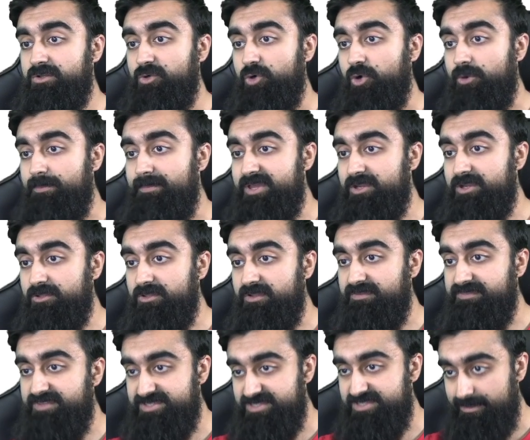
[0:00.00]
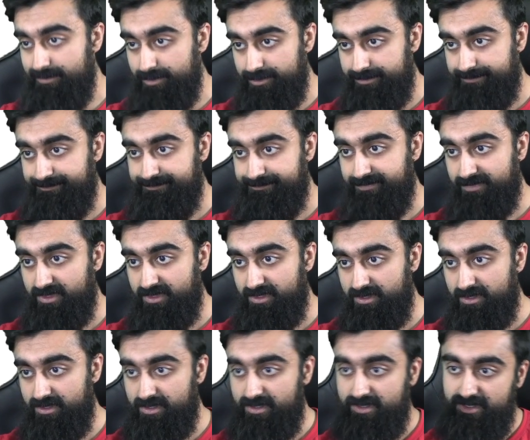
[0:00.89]
or middle of December.
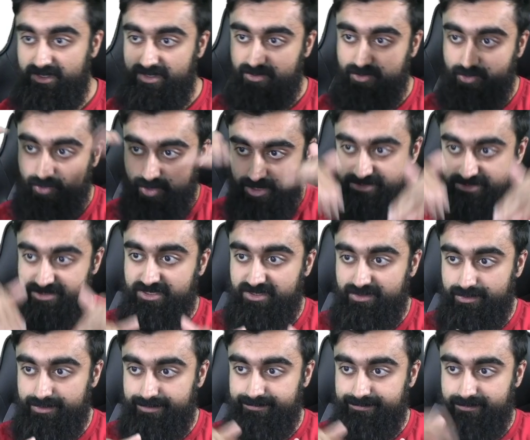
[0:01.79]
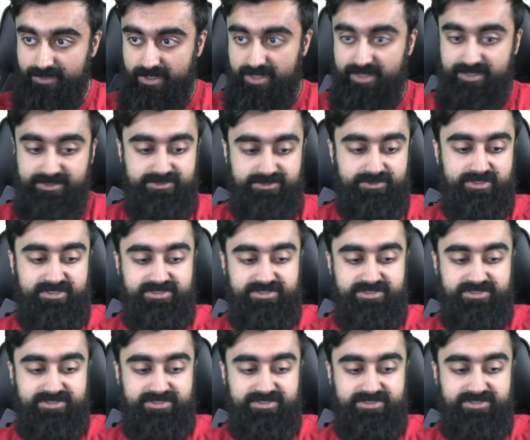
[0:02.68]
Crossed lower. All right, so let's